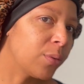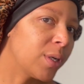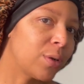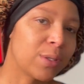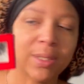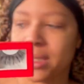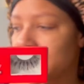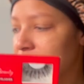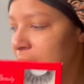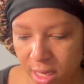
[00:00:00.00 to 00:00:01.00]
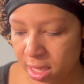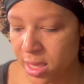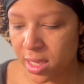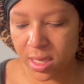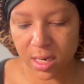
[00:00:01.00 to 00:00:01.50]
we don't do this and
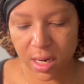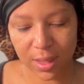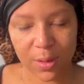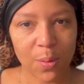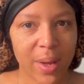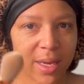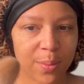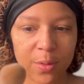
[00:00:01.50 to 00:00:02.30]
then a little makeup